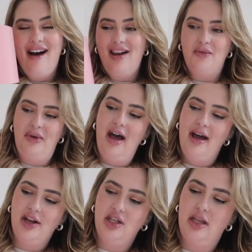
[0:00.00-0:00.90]
I love that. I
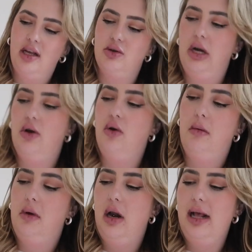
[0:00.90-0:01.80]
actually think it's really cool.
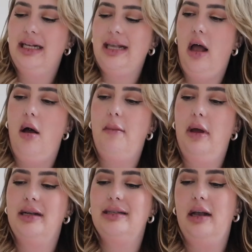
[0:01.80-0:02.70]
I'm gonna like set it up
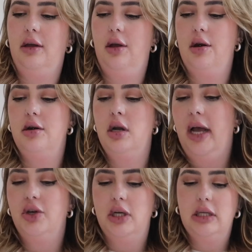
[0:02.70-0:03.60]
in a second
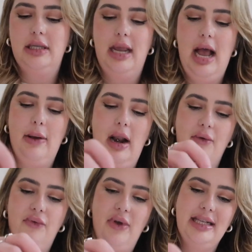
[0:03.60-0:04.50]
and just see how it
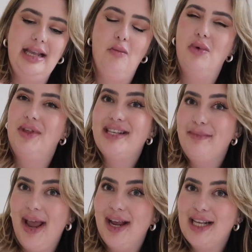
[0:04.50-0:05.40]
like fits in with the
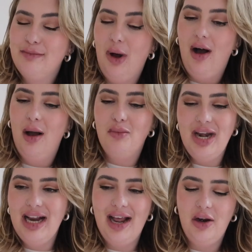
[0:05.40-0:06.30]
space. But I'm
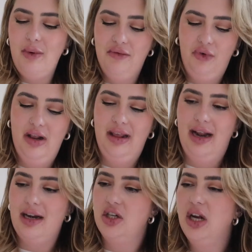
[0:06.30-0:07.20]
really glad I went for it in the
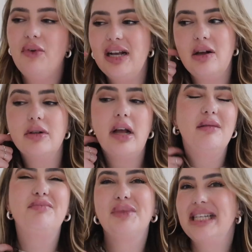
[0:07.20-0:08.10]
end. Actually, at first I was
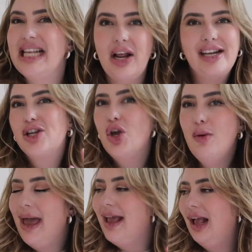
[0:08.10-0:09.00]
like, is it like too
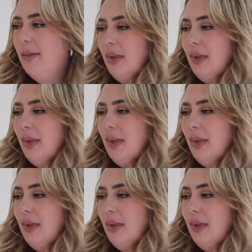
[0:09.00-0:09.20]
pink?